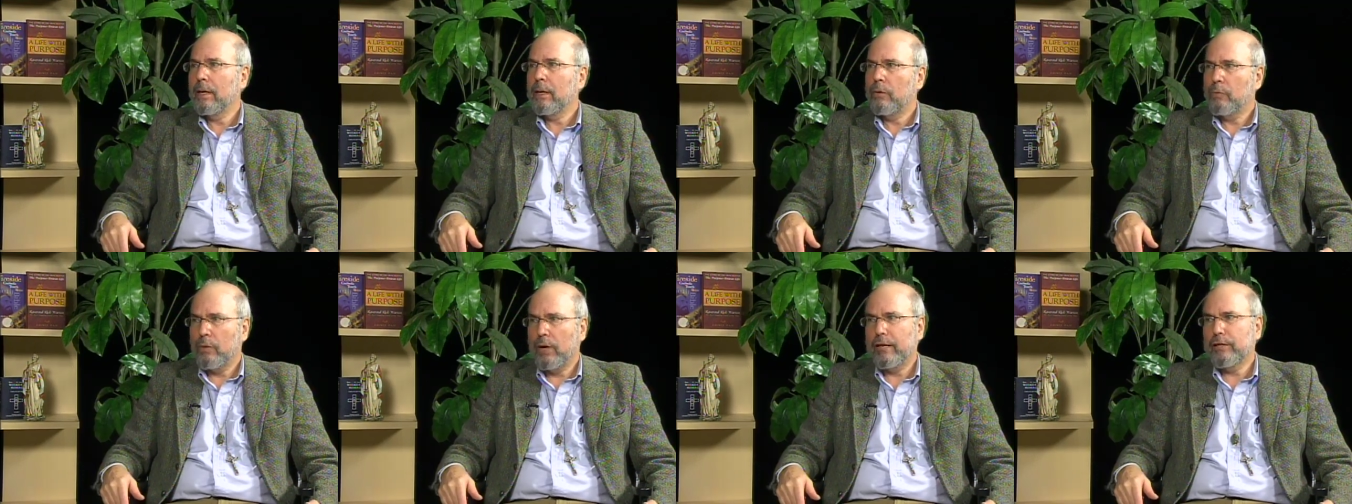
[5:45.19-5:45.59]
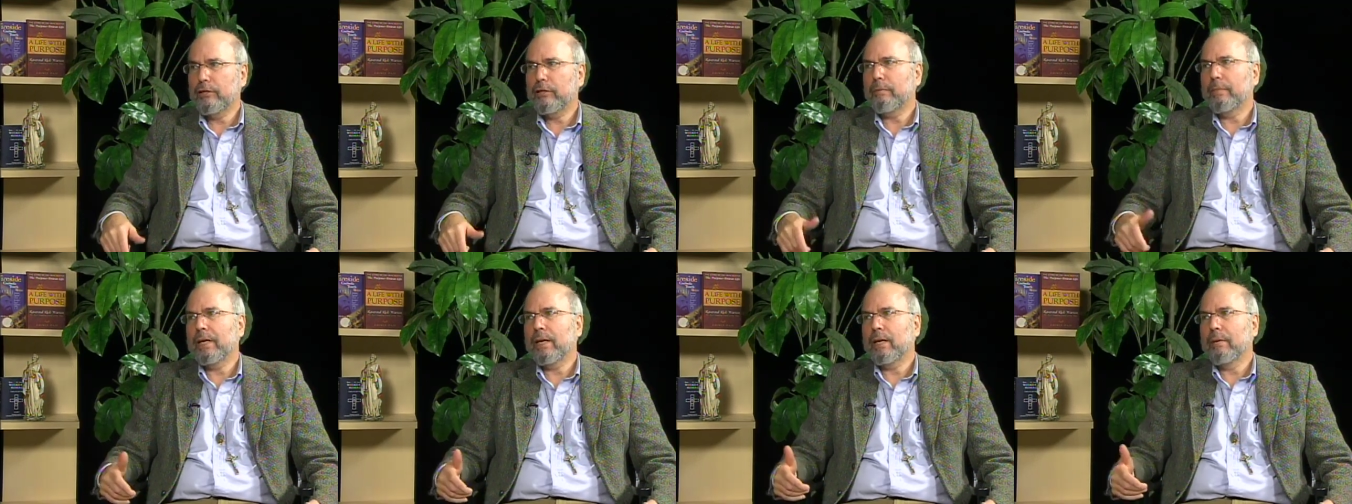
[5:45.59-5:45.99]
why
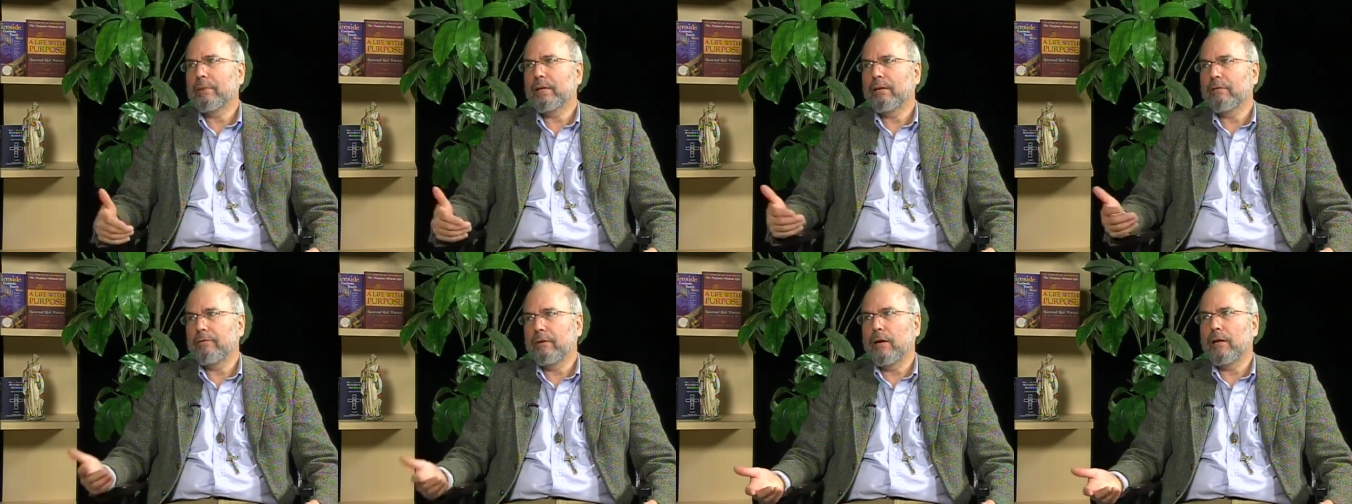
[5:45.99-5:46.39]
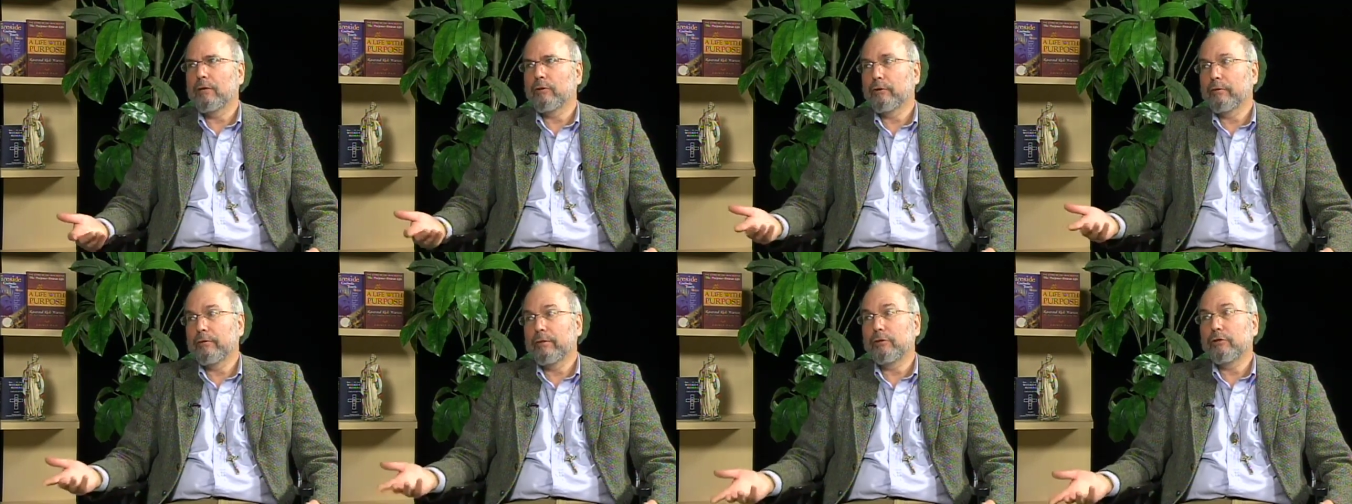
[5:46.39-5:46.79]
should becoming a
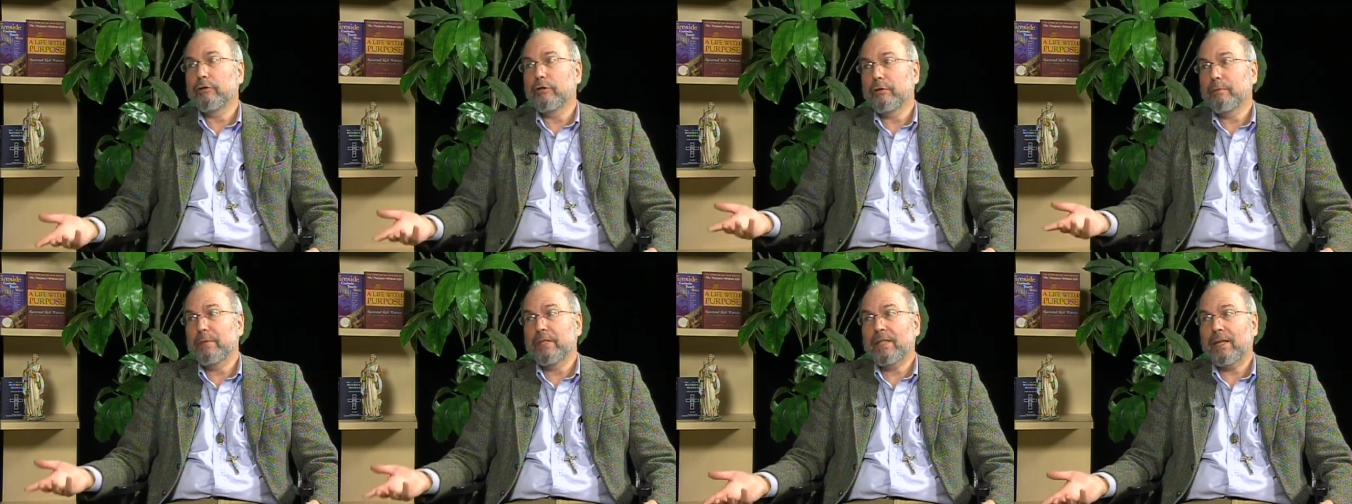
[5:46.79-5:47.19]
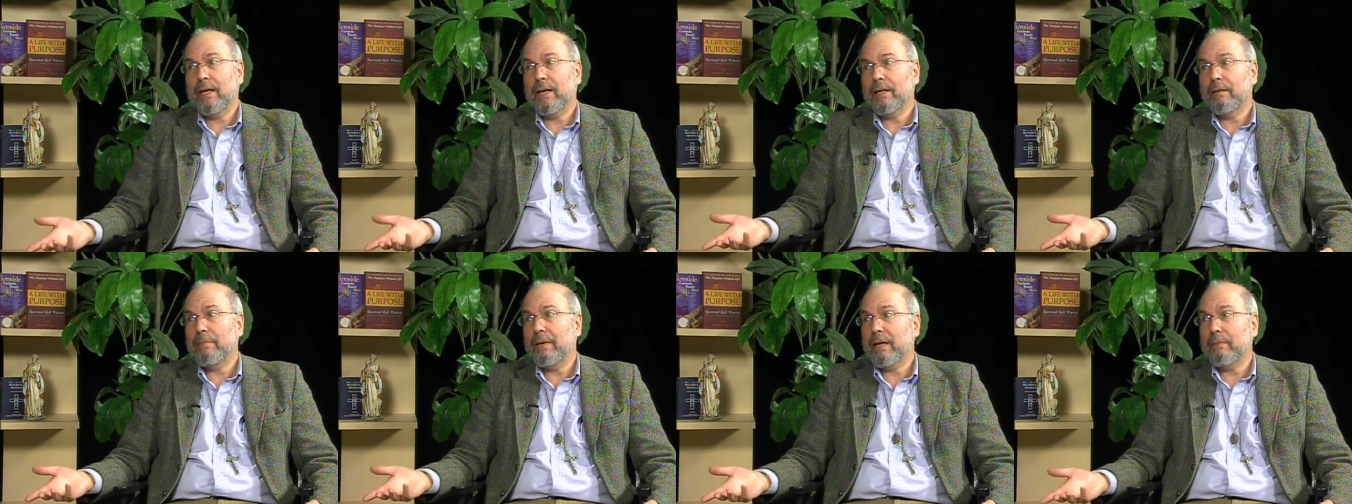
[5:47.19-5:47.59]
follower of the Jewish
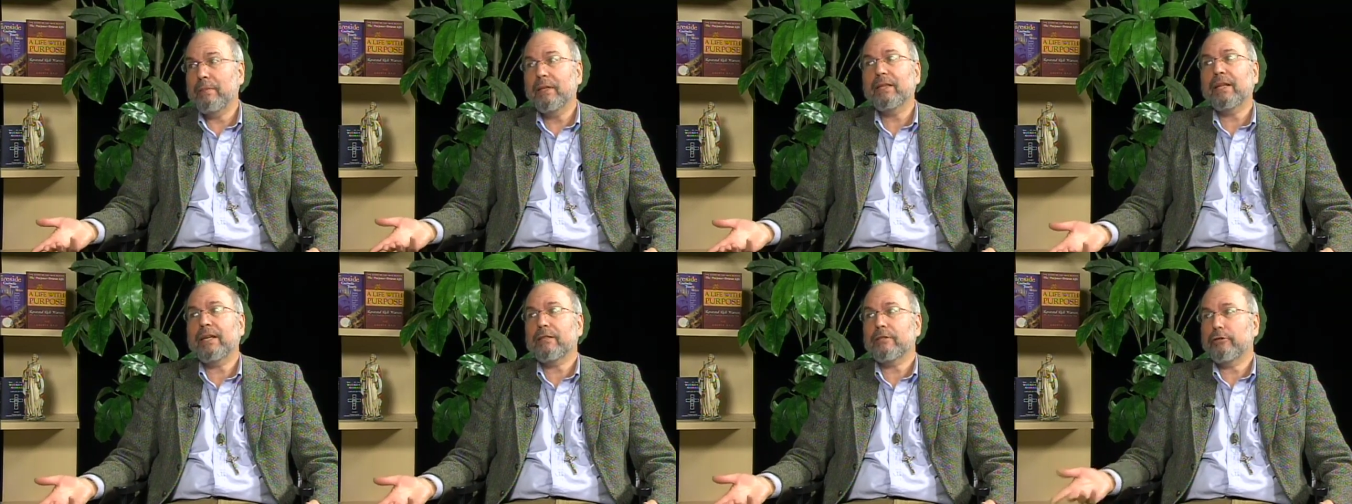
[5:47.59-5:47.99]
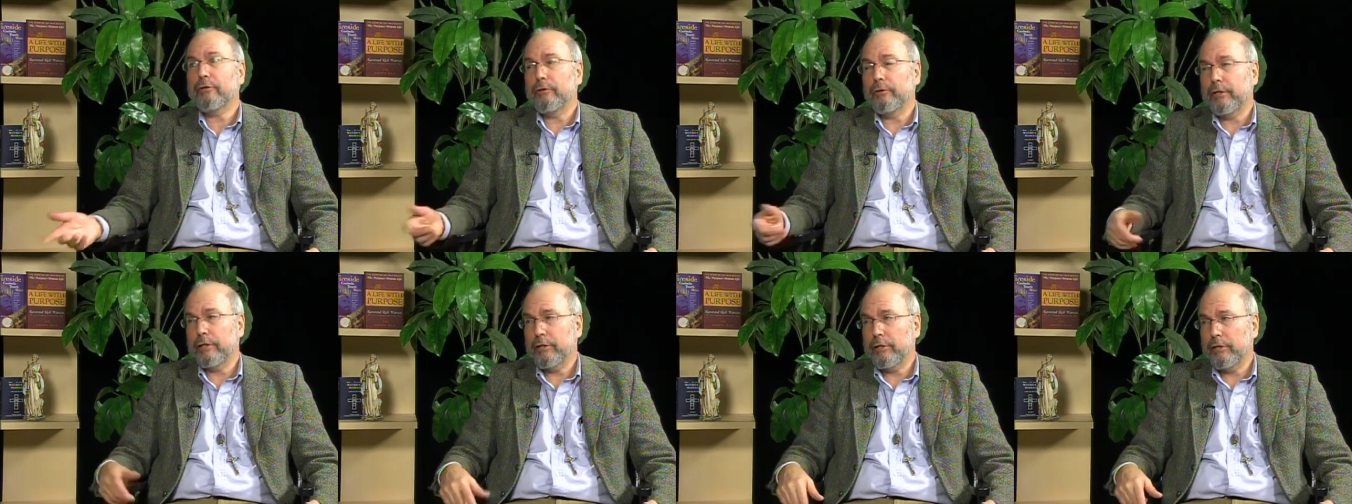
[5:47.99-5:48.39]
Messiah make me less
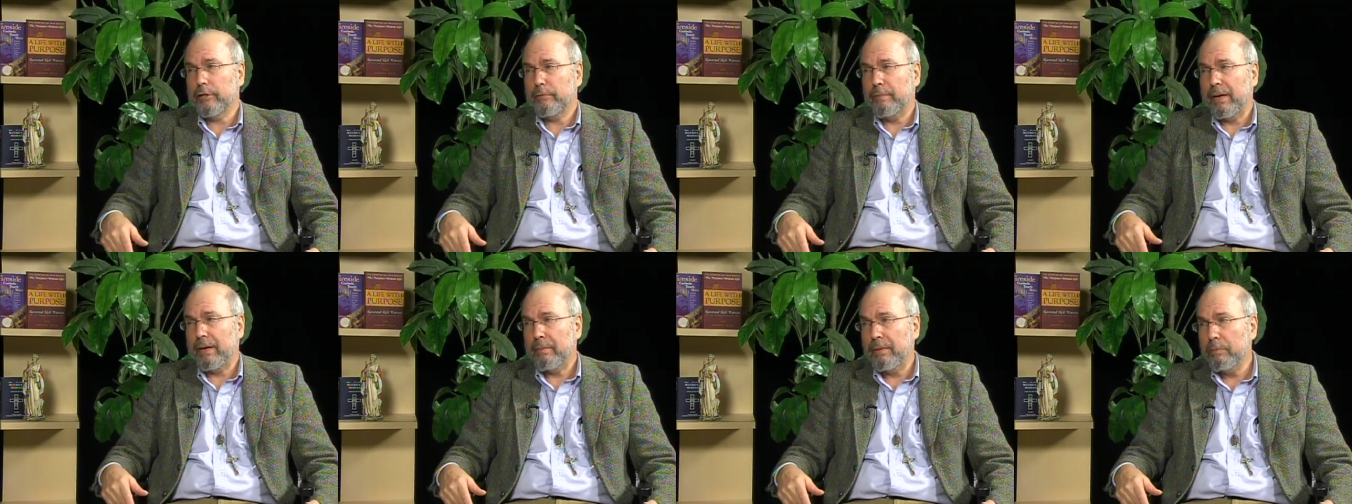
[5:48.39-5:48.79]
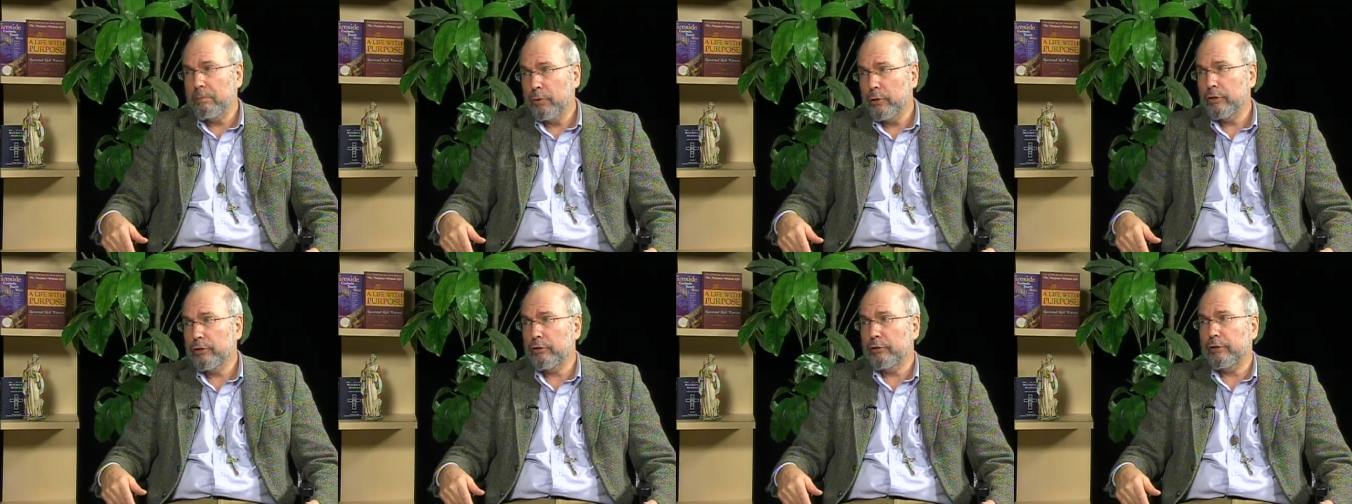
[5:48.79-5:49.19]
Jewish? It should make me
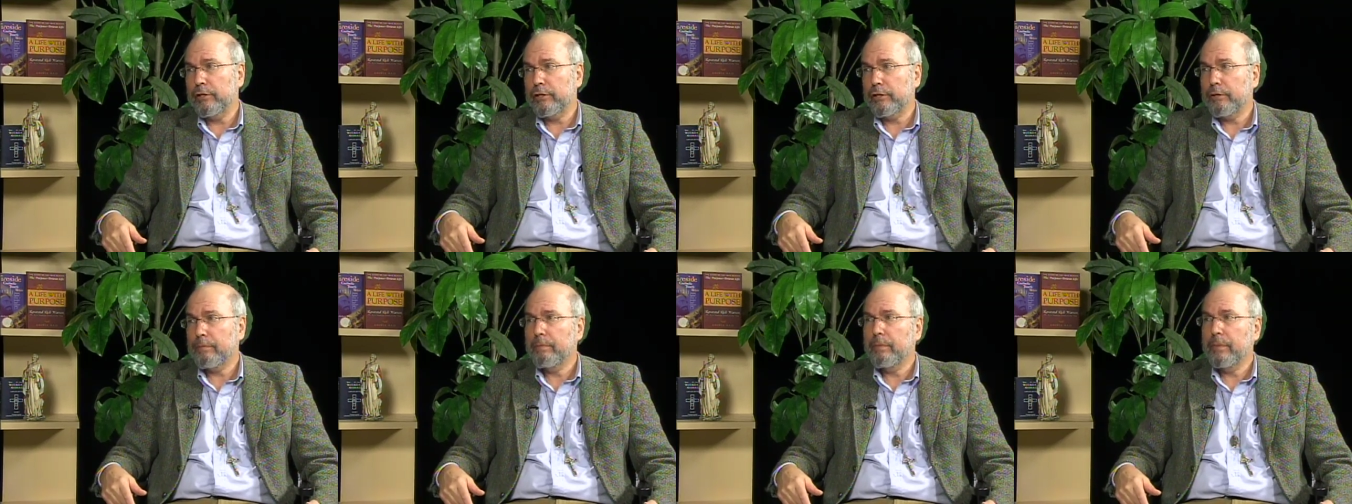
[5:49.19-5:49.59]
more Jewish.